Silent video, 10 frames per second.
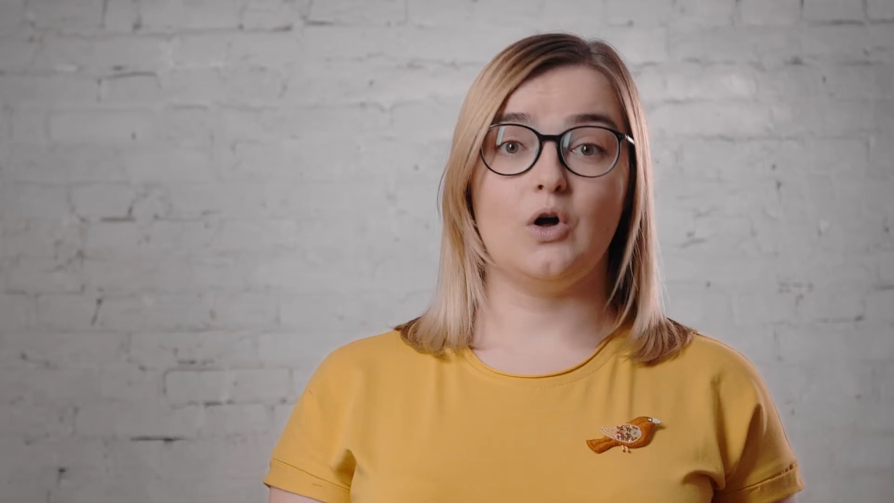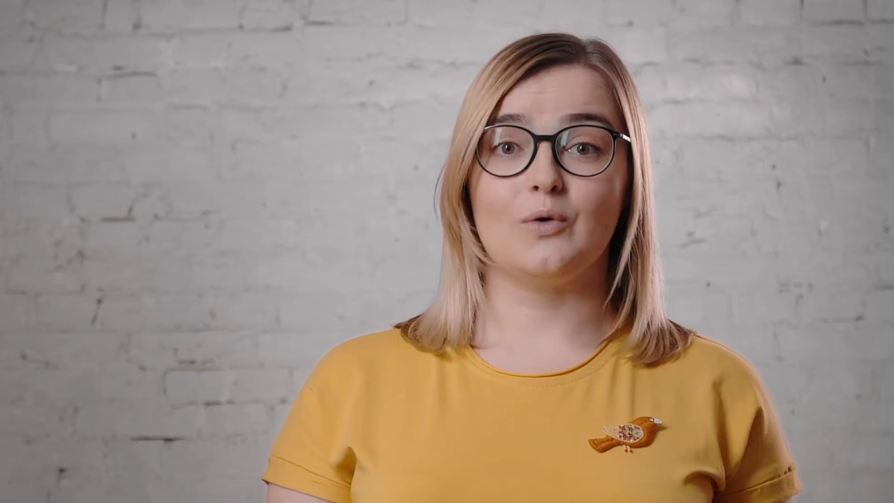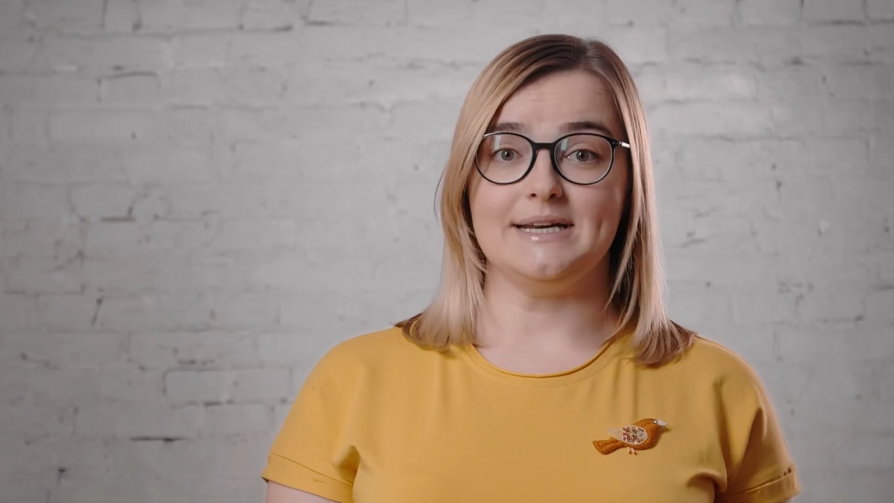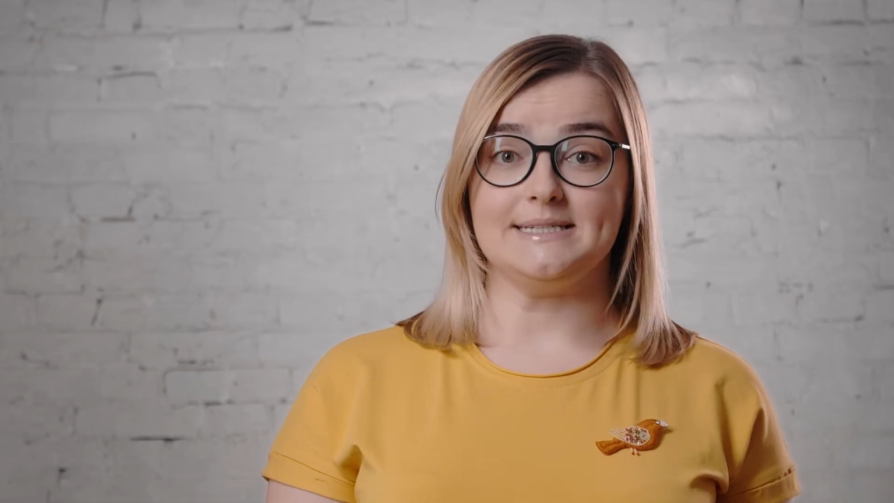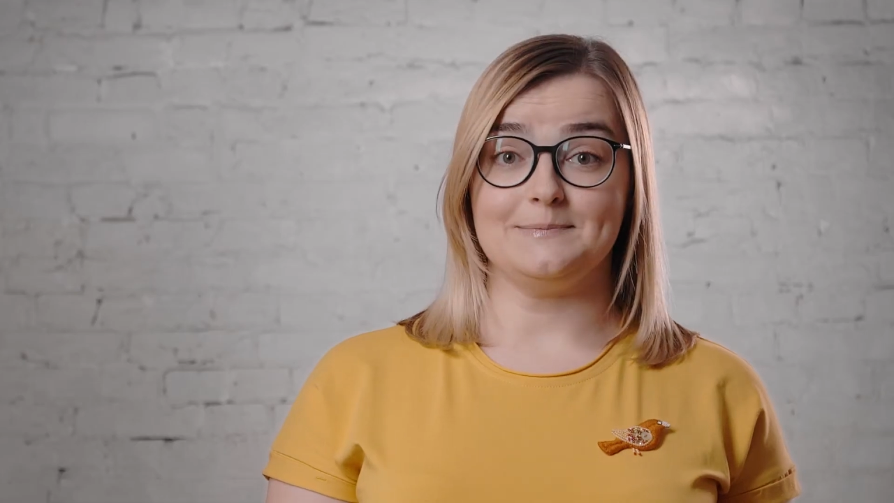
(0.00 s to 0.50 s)

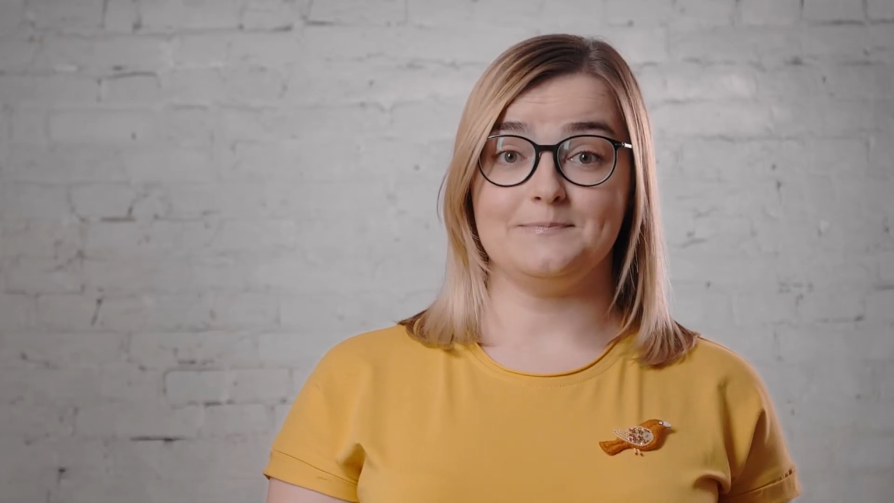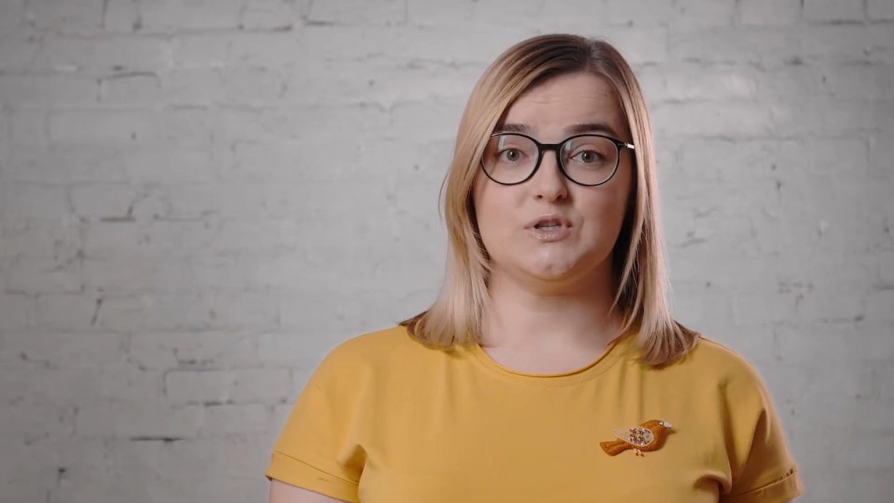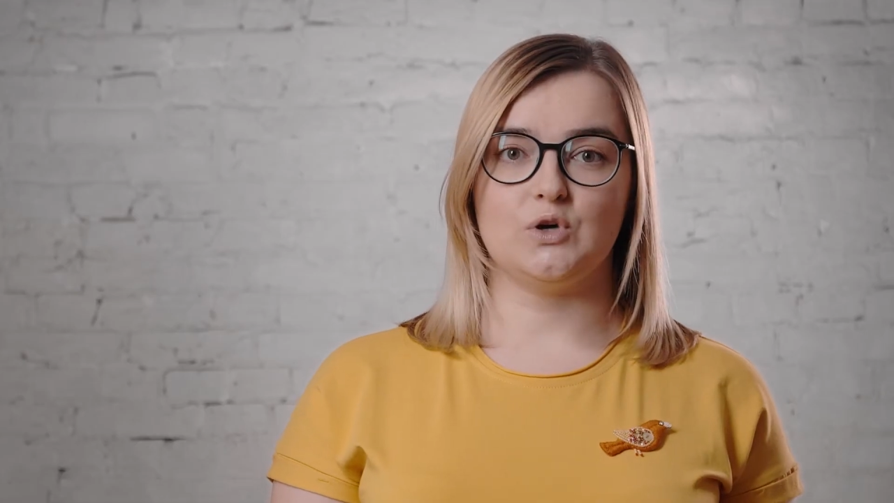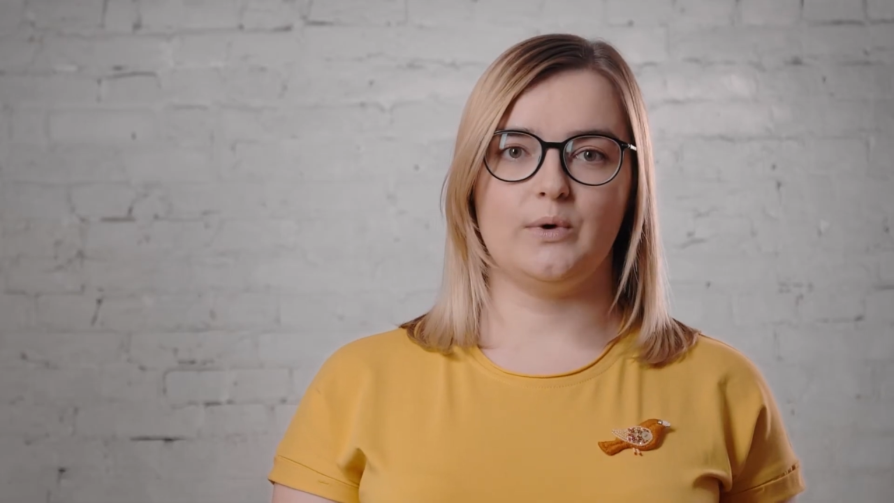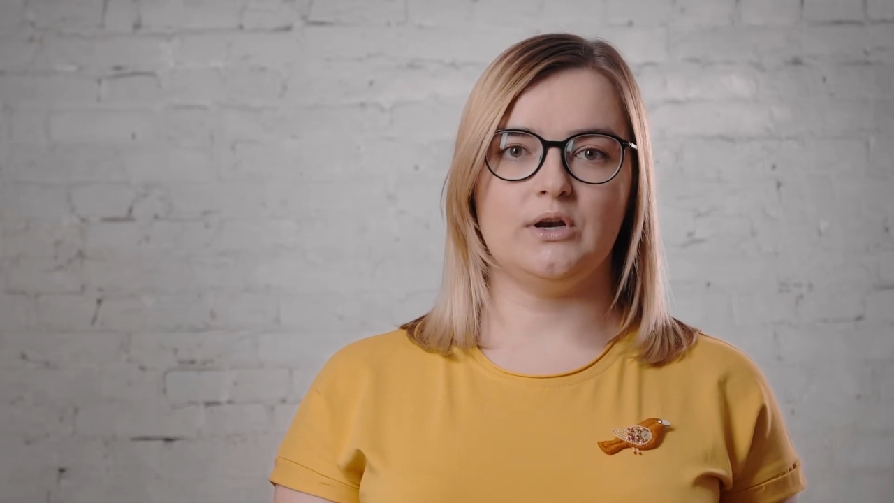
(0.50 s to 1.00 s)
Alright,
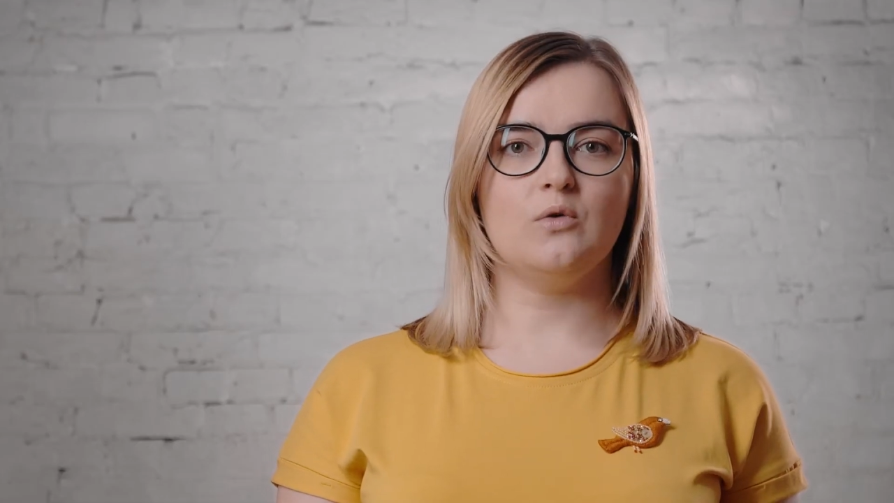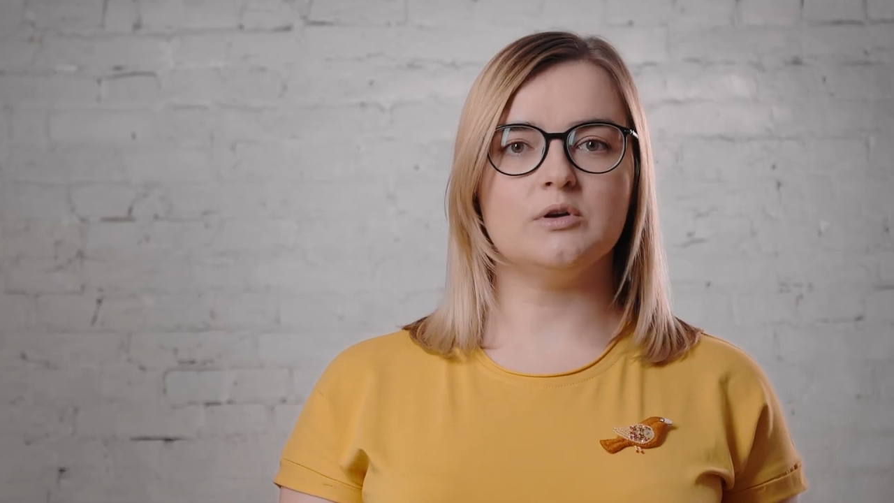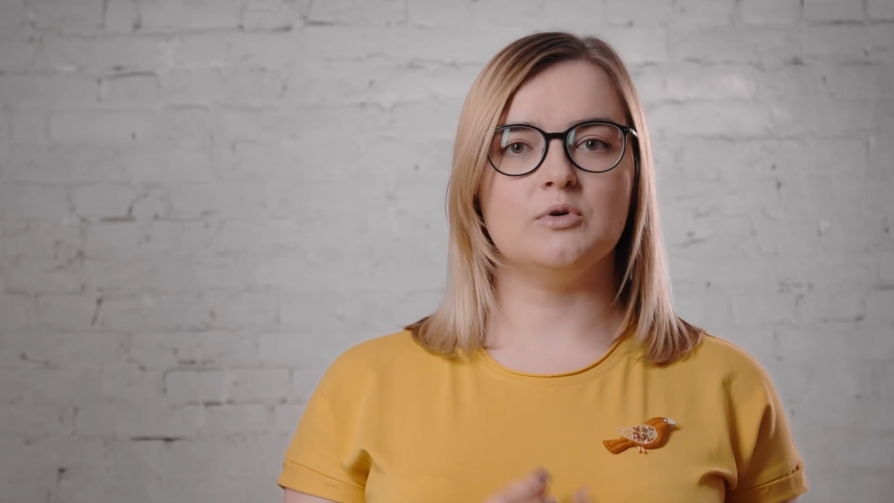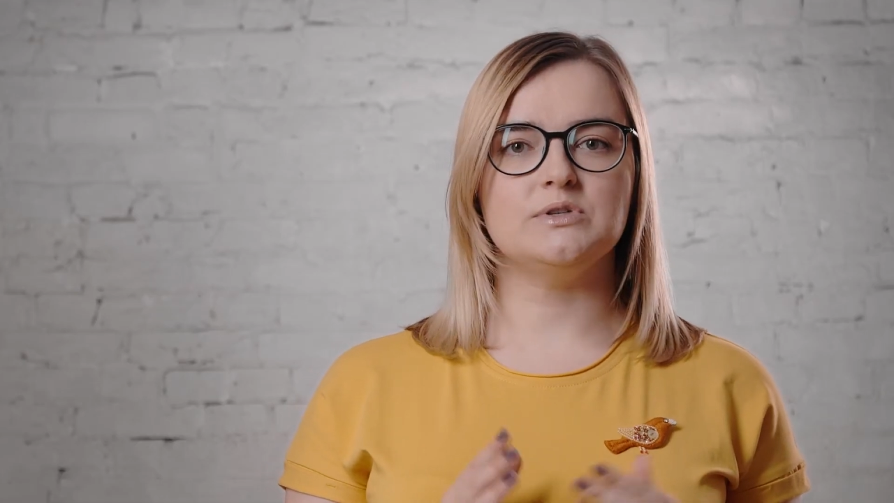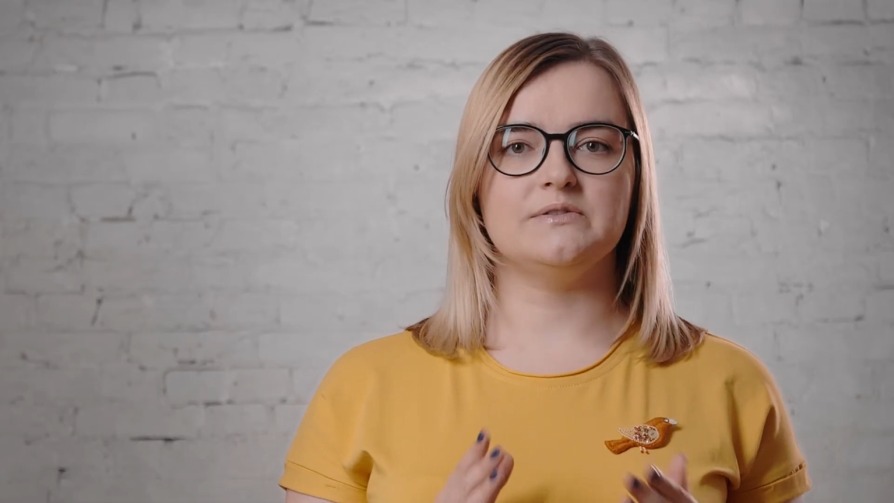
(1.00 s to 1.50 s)
so we know
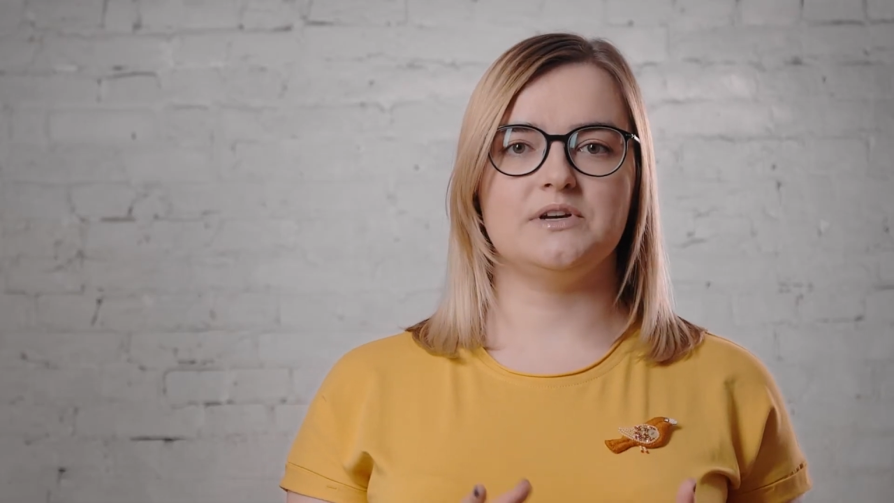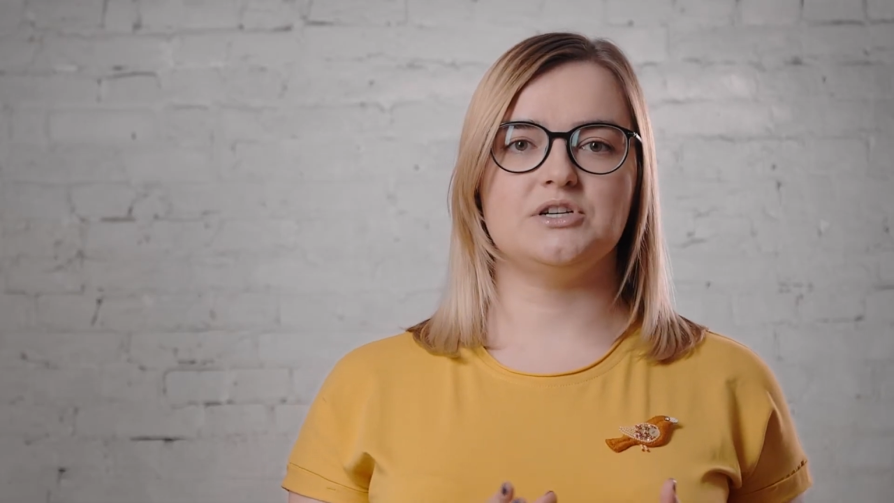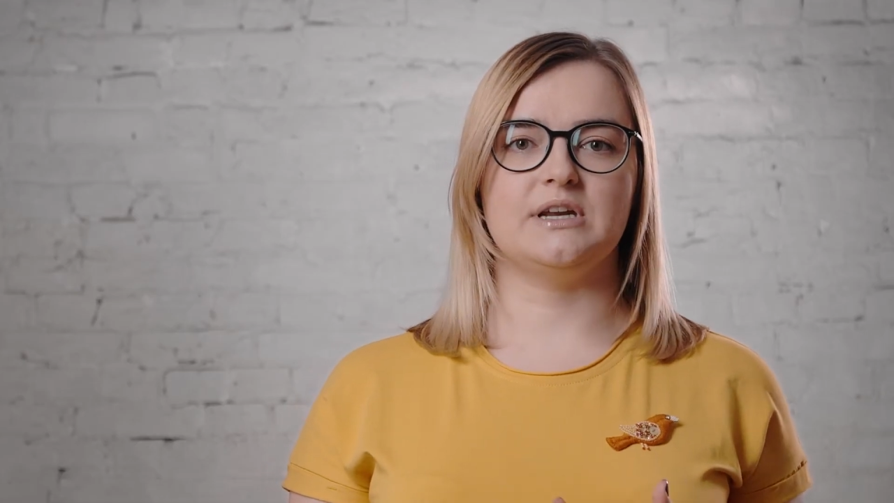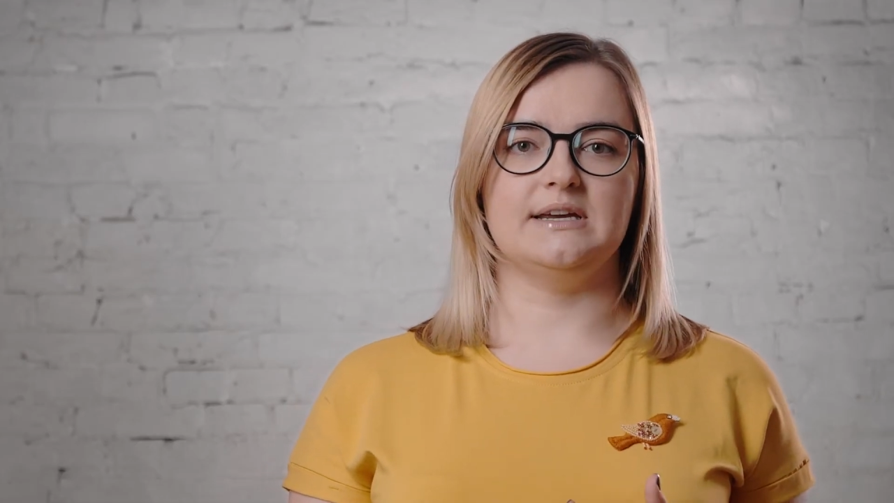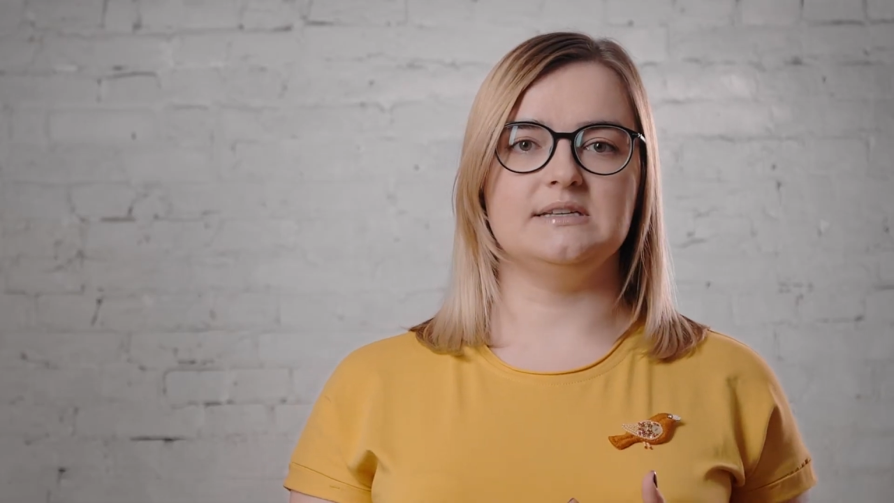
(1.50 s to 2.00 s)
what
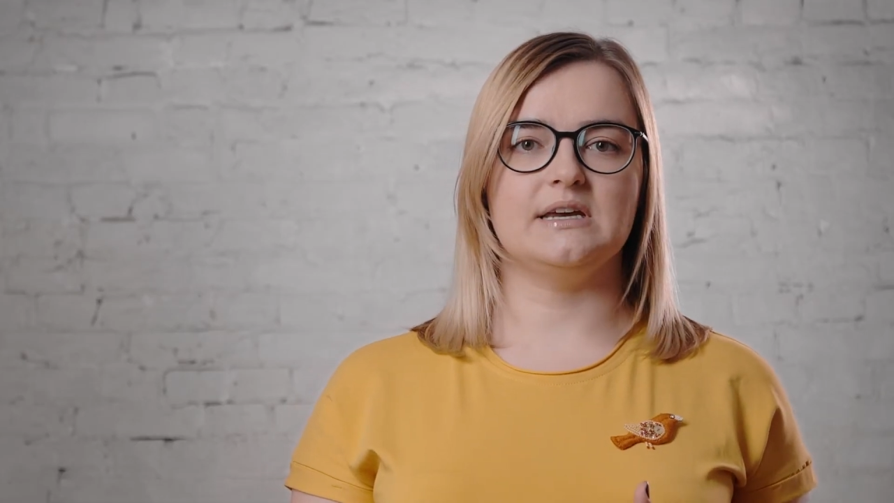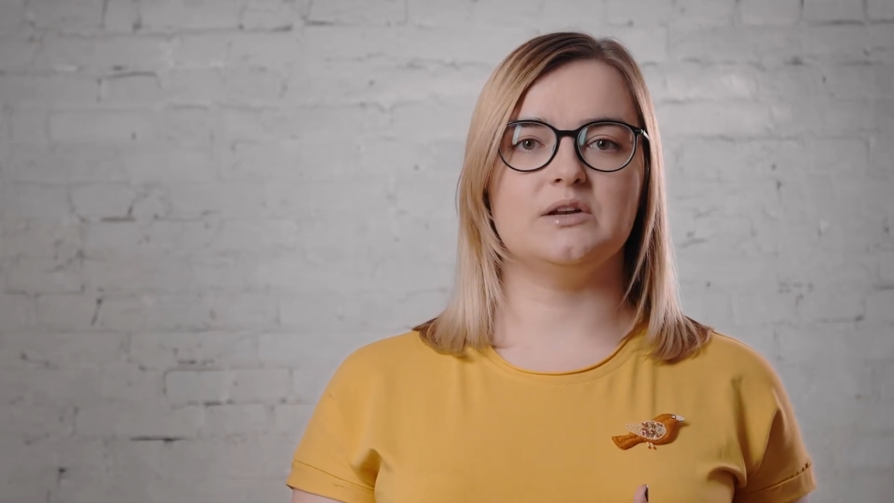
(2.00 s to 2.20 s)
motivation is